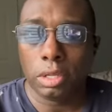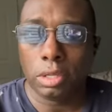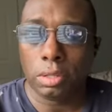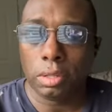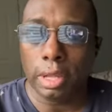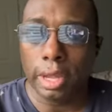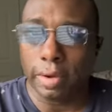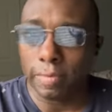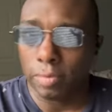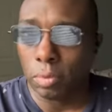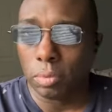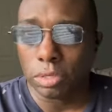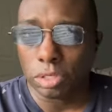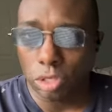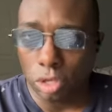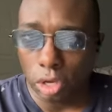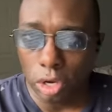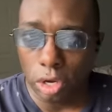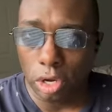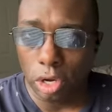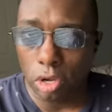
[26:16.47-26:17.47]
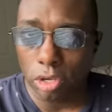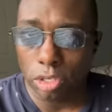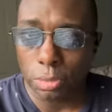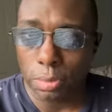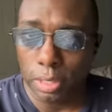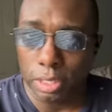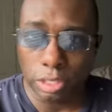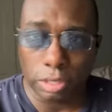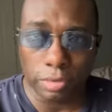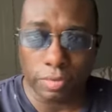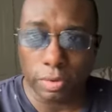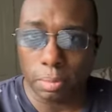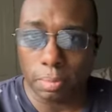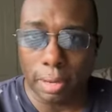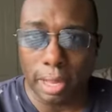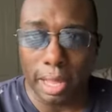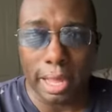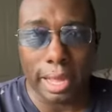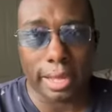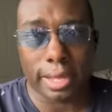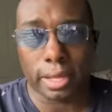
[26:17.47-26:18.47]
Everyone's going to know, especially if you're
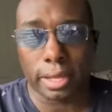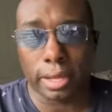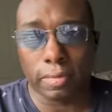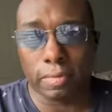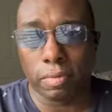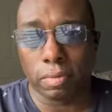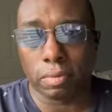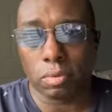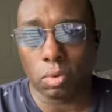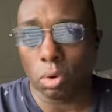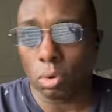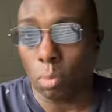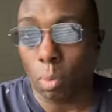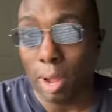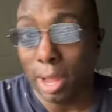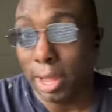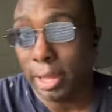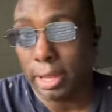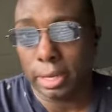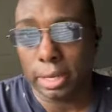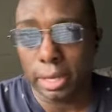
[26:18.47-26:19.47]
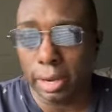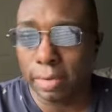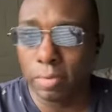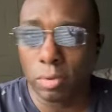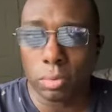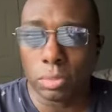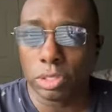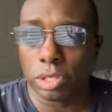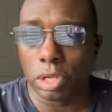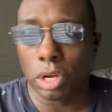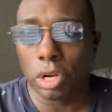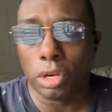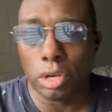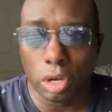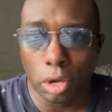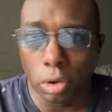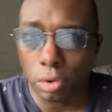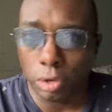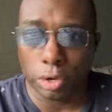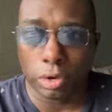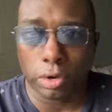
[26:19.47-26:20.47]
black or white, everyone's going to
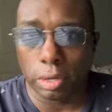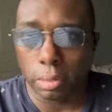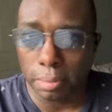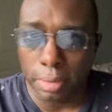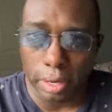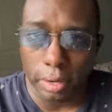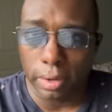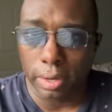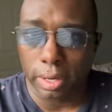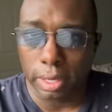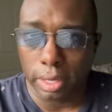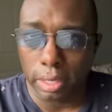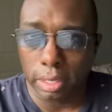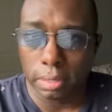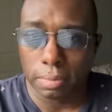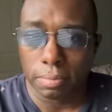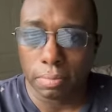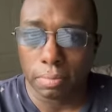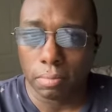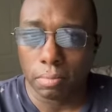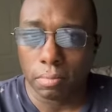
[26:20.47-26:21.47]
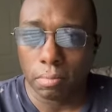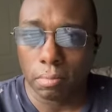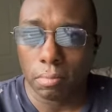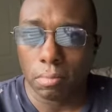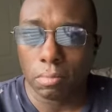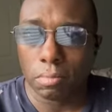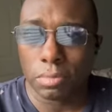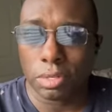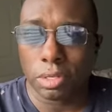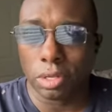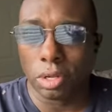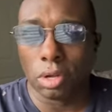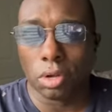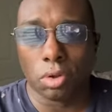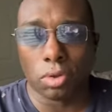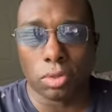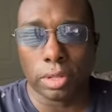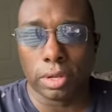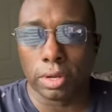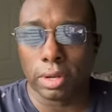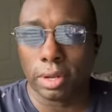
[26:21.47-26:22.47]
know you're an American.
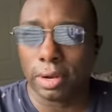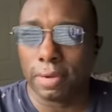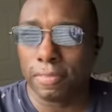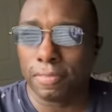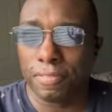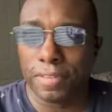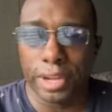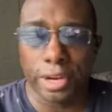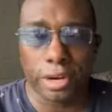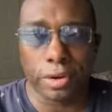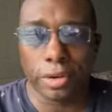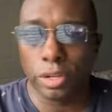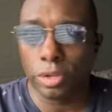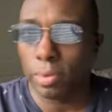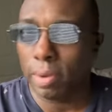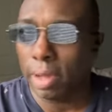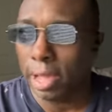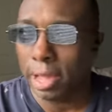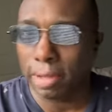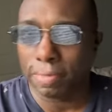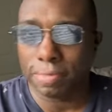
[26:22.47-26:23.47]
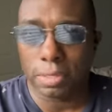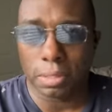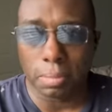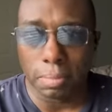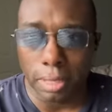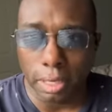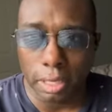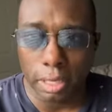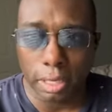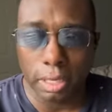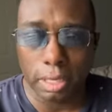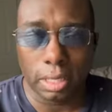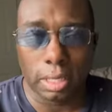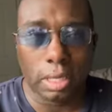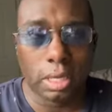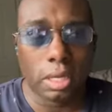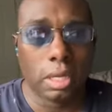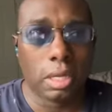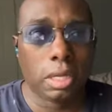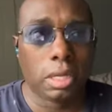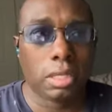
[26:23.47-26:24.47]
So they're going to figure you have some money.
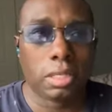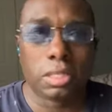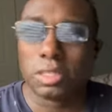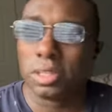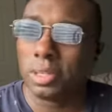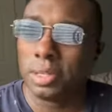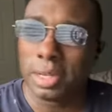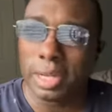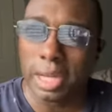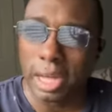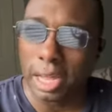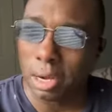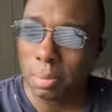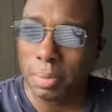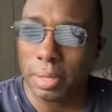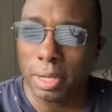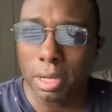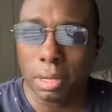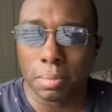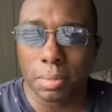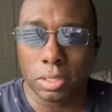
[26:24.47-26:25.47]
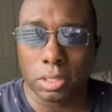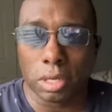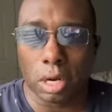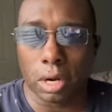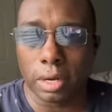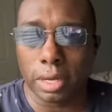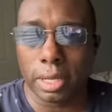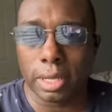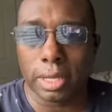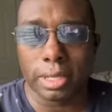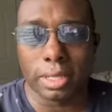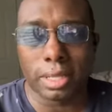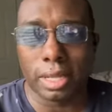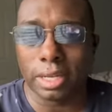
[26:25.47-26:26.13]
So you kind of become a target.